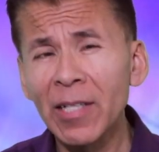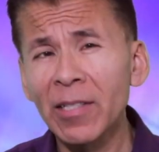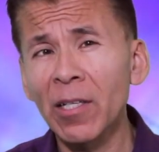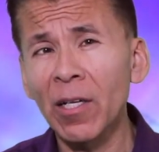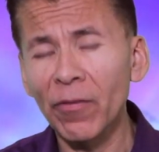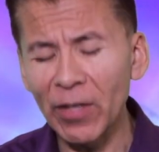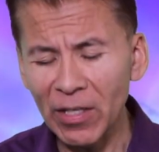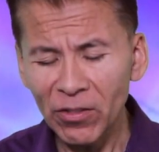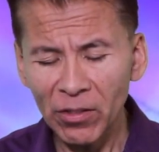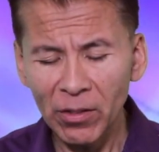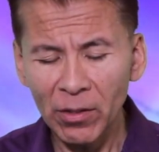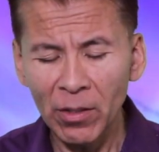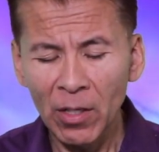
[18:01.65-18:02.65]

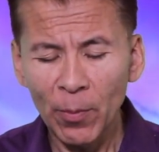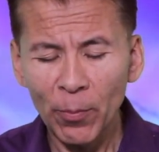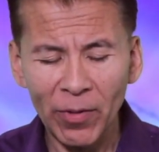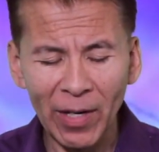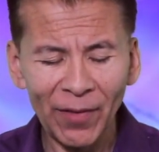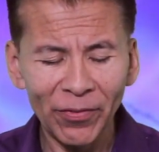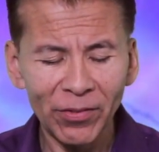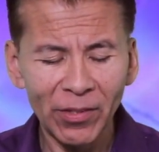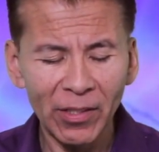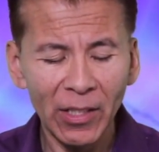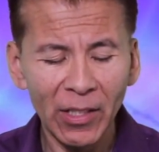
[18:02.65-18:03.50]
salvation, prophecy,